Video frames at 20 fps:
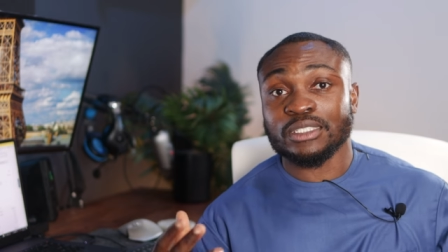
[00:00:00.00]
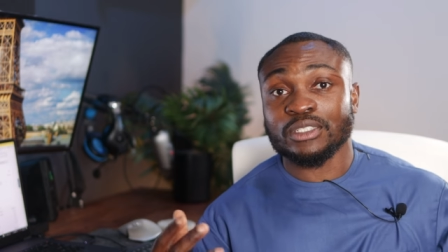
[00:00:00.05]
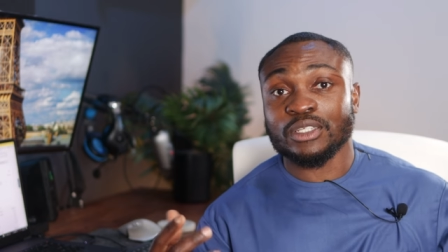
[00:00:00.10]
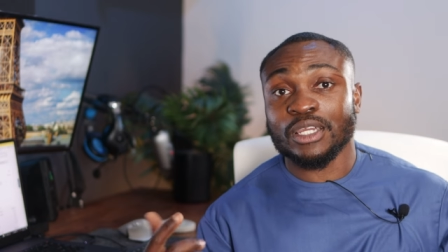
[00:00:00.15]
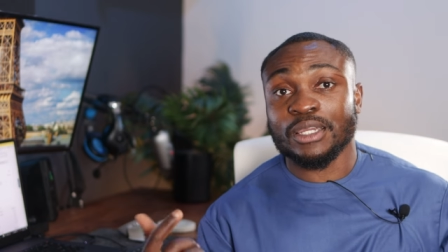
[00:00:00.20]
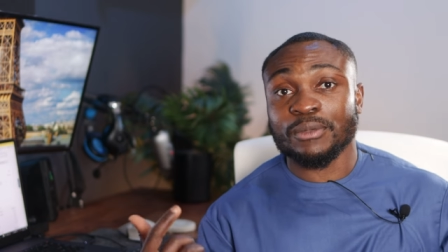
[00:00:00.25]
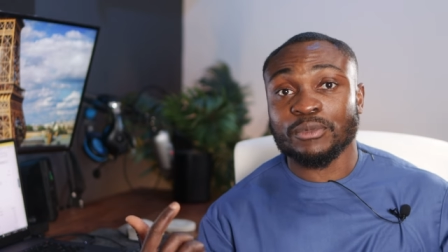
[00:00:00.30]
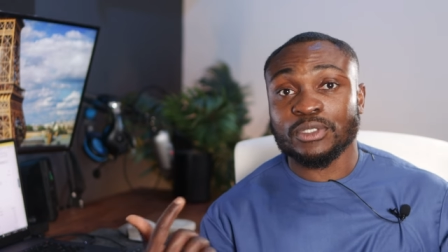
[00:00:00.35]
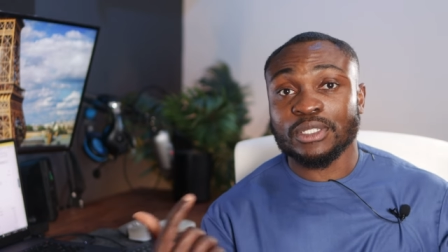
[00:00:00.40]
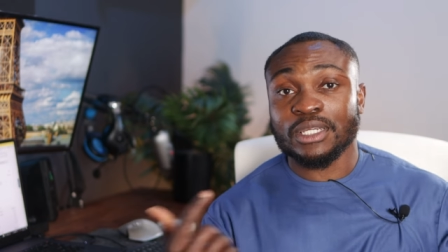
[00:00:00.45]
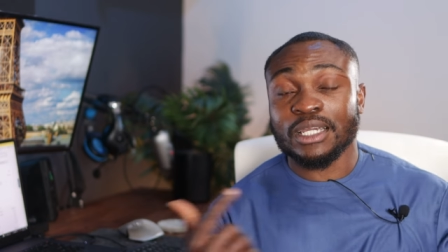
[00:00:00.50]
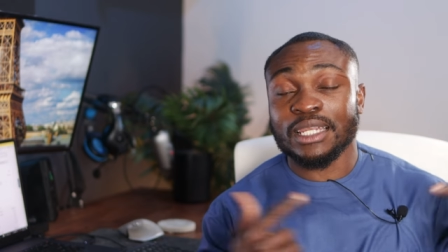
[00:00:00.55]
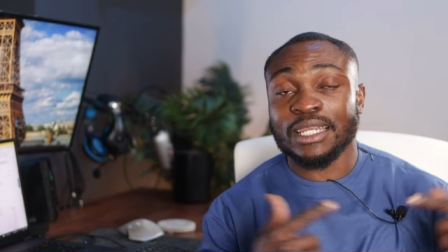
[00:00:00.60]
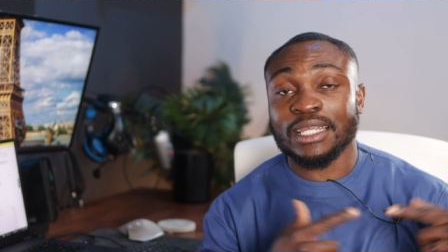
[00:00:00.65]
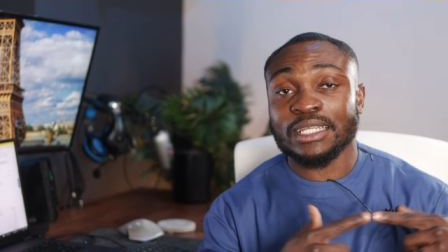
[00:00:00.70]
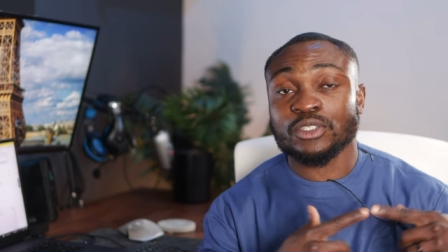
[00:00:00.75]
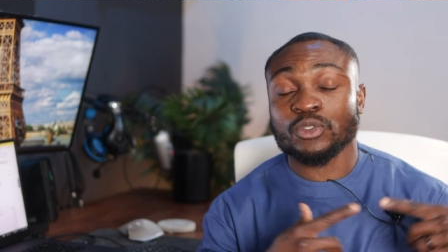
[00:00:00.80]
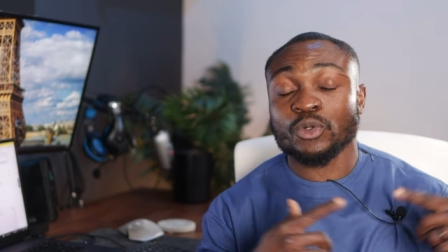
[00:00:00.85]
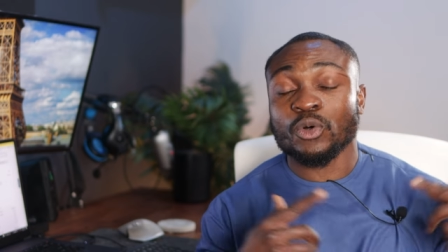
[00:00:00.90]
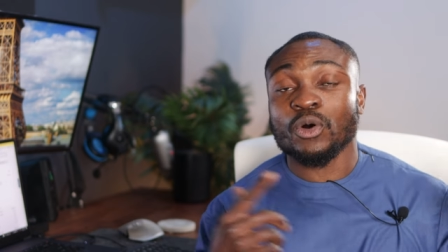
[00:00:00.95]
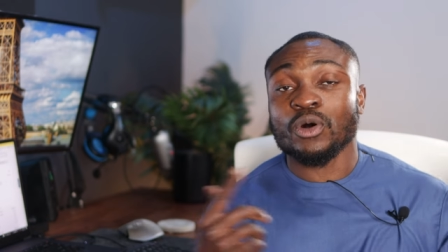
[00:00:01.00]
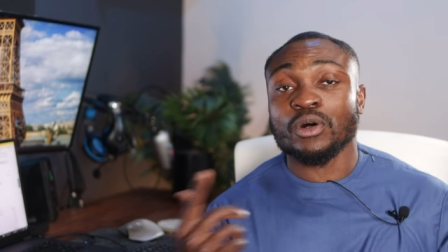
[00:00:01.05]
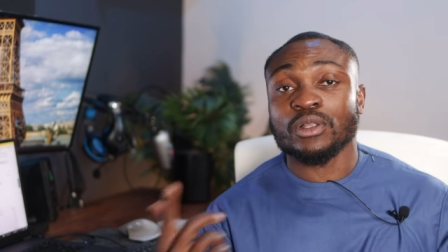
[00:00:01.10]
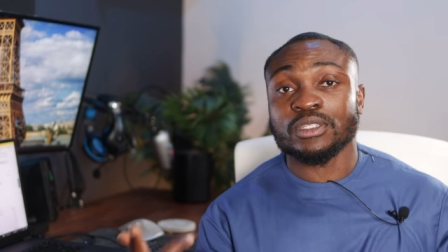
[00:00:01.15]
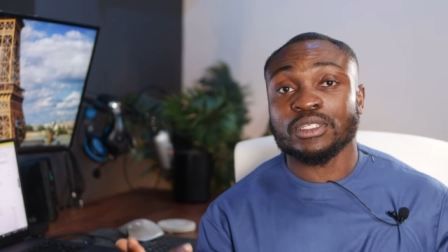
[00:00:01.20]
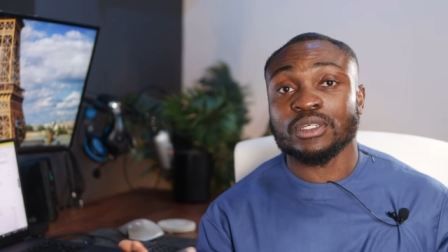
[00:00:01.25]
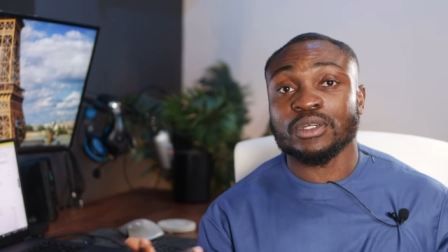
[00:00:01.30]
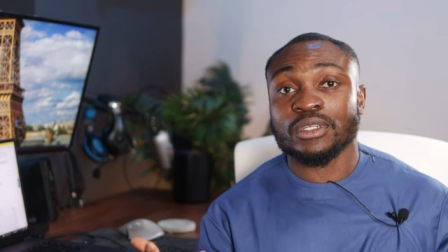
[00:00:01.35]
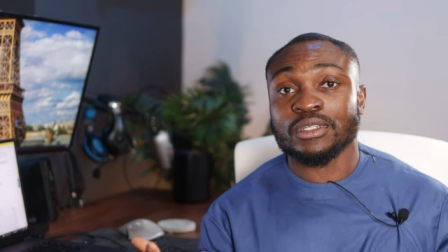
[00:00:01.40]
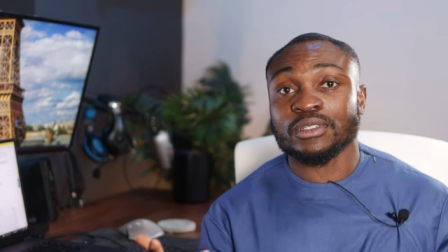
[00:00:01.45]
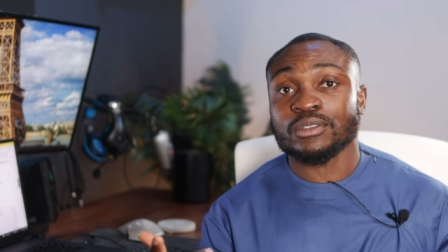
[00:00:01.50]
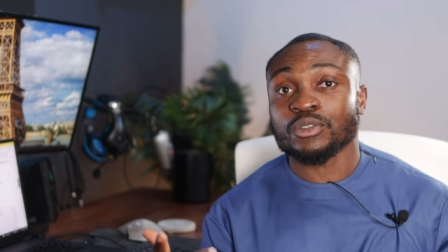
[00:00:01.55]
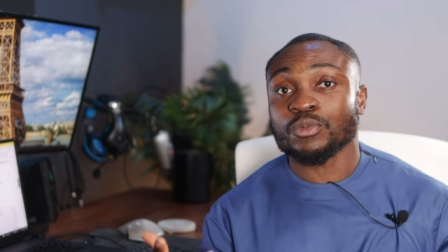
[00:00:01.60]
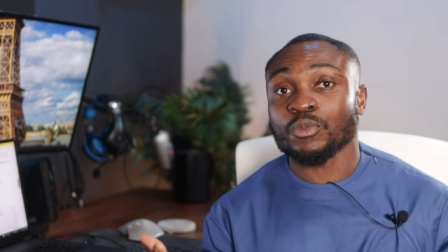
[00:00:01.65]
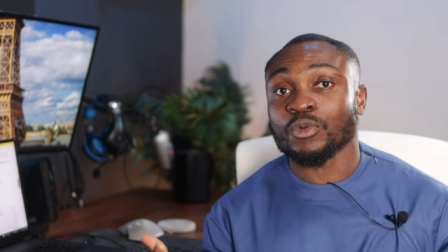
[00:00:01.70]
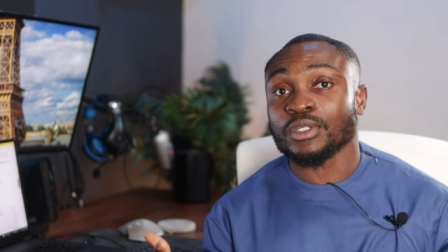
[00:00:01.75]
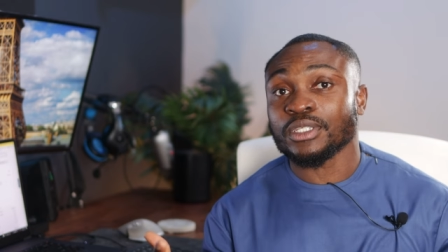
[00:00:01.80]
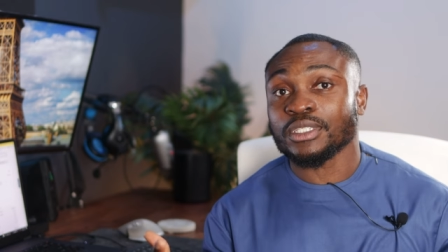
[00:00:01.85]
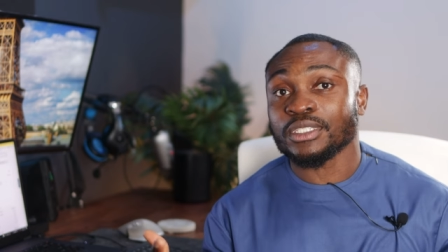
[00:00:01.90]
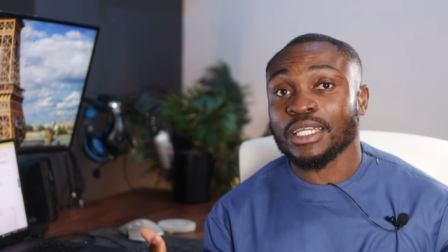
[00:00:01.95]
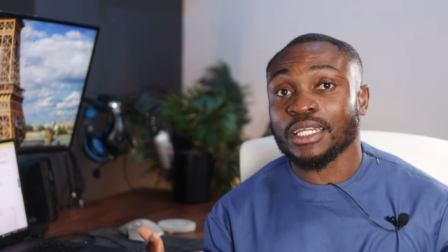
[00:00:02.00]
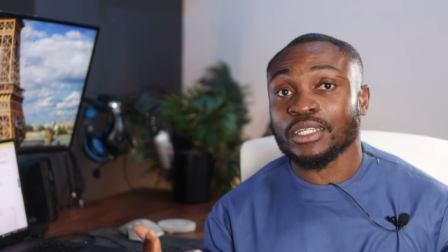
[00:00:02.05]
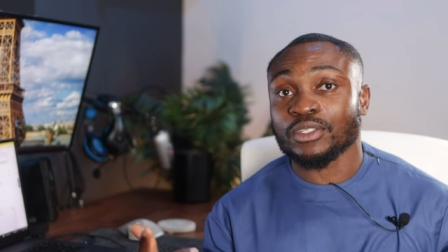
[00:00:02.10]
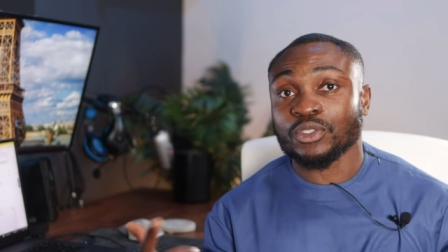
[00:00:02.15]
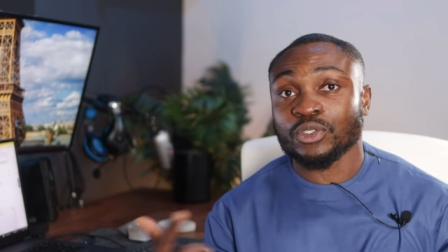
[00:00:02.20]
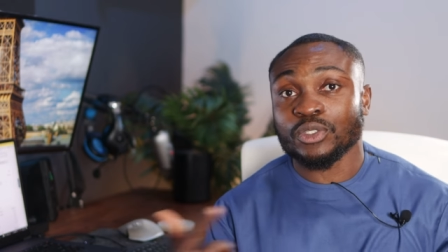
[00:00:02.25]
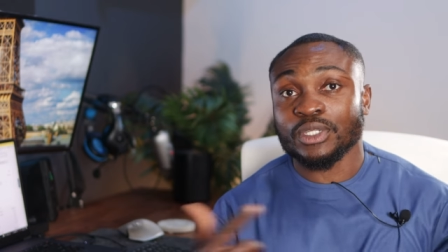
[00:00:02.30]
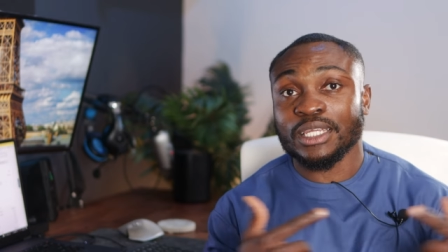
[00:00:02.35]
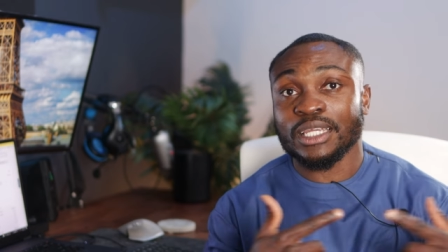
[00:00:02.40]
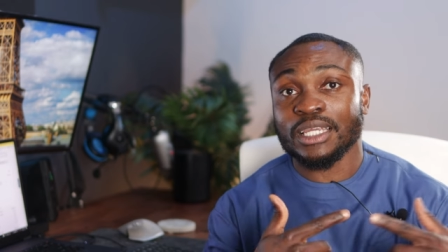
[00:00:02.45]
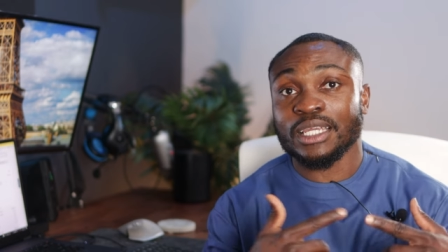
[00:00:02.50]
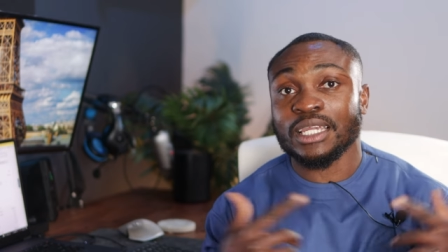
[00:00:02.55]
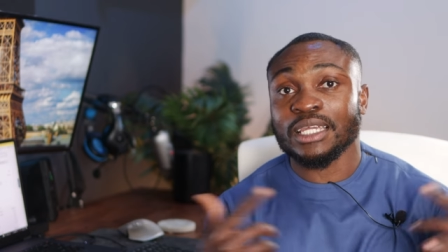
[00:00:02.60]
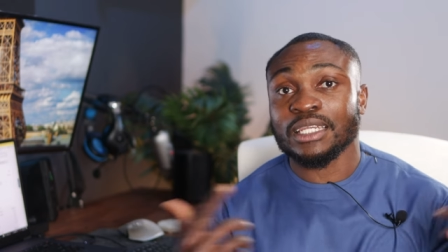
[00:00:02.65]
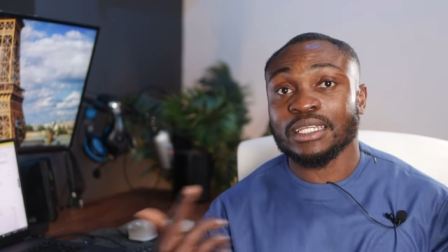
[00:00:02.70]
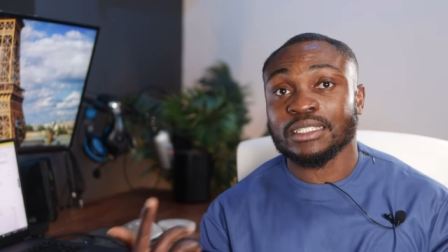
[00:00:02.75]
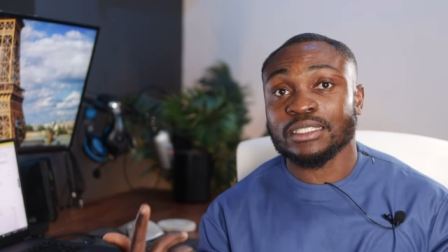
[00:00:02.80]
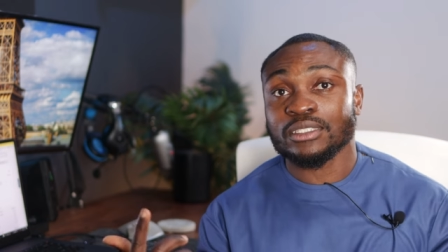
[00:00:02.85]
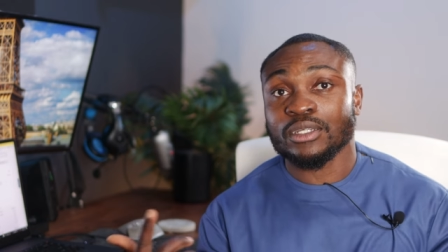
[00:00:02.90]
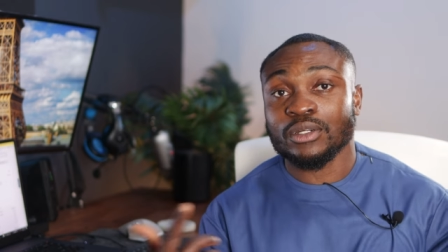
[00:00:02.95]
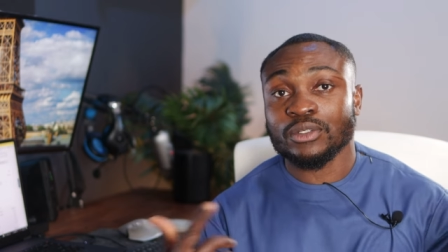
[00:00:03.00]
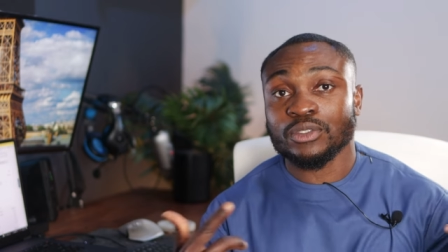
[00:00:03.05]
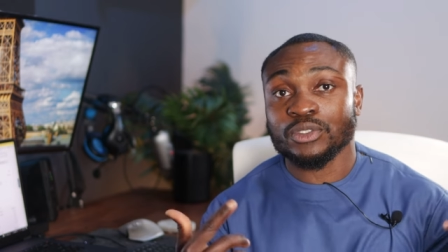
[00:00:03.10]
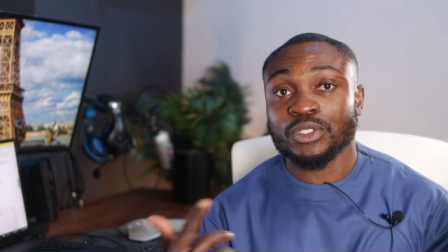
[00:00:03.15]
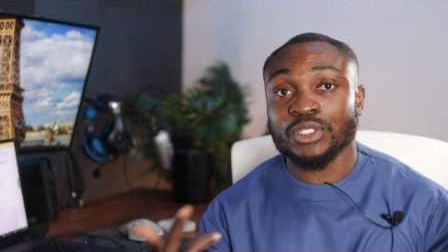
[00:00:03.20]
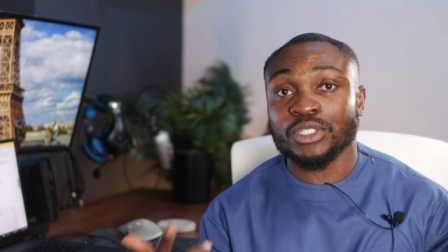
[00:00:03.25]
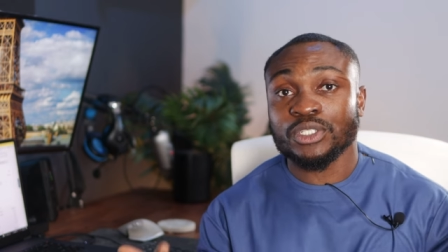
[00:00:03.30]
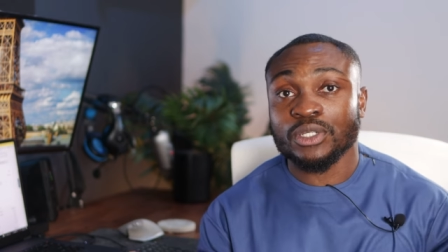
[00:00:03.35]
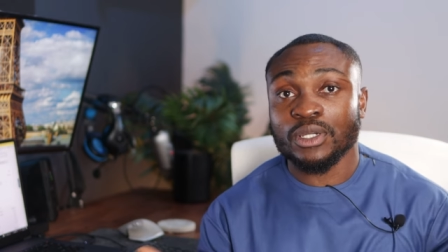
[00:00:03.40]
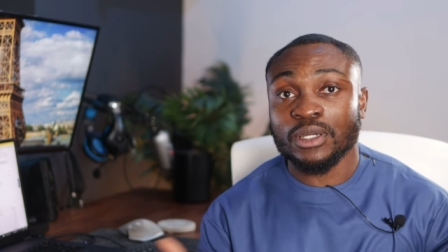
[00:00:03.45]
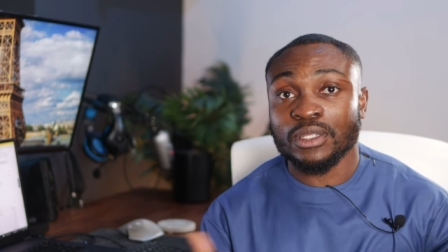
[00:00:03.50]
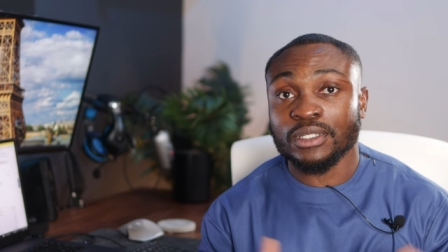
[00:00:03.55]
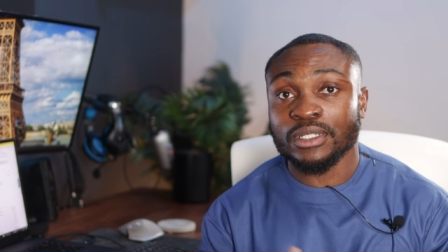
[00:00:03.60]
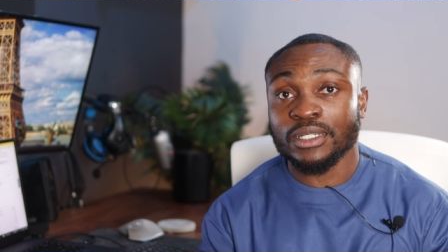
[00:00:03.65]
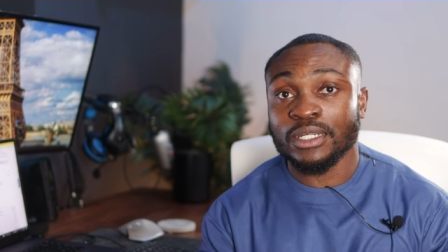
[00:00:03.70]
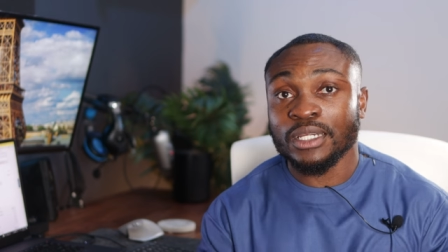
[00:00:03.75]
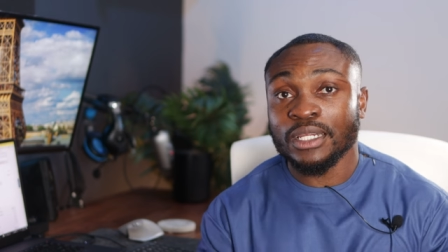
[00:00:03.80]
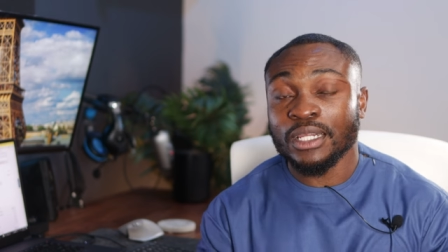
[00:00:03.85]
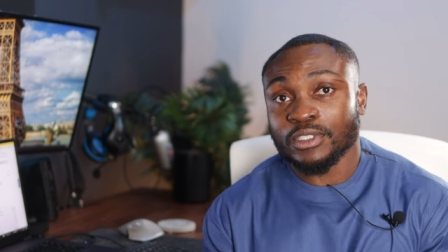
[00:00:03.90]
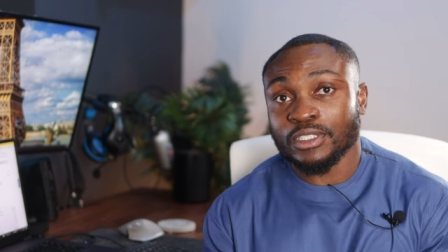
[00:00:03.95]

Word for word: you're able to connect to all the other smoke detectors so they can kind of talk to each other.